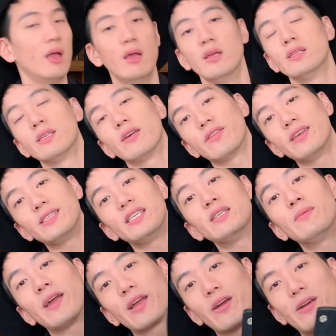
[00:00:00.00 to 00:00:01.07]
So this is
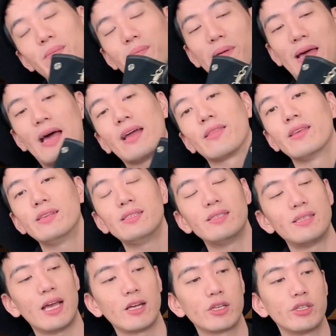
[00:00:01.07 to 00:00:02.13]
my current bag. This is
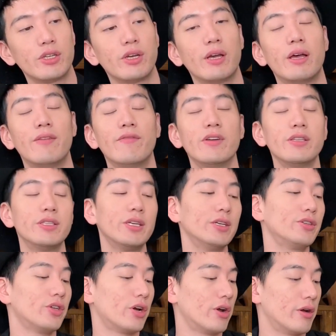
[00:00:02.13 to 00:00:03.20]
actually a
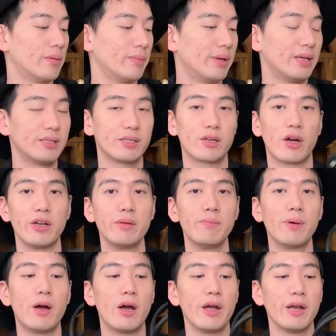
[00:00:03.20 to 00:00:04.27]
vintage Hermes garden
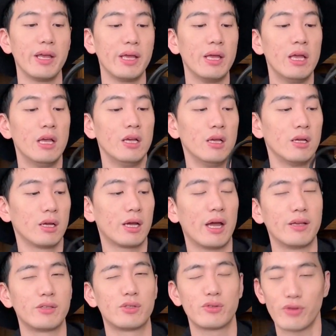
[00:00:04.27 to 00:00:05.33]
party,
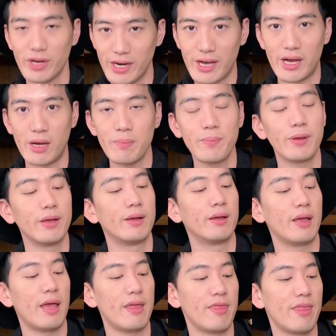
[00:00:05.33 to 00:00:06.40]
straight up,
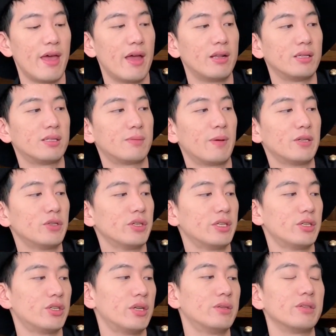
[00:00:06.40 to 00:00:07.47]
and then special
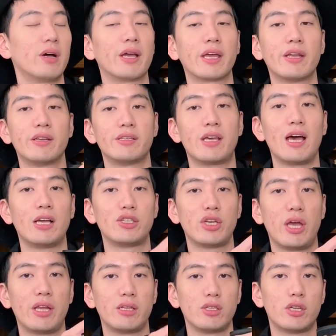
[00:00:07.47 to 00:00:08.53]
edition, so I can attach
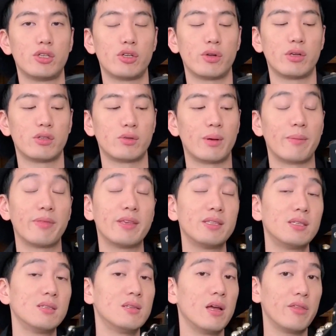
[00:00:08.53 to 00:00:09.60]
a shoulder strap. This
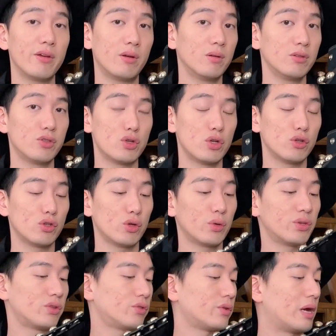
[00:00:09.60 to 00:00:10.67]
is not the original
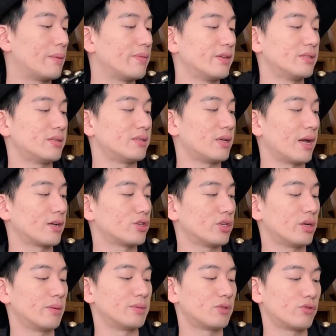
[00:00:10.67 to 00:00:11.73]
shoulder strap. This is actually
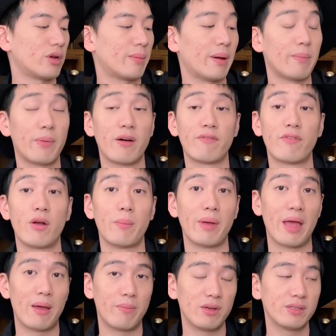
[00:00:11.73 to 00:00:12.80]
a strap I bought from
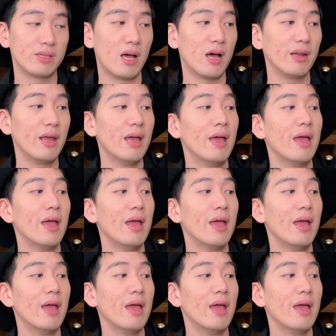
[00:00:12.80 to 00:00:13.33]
Amazon.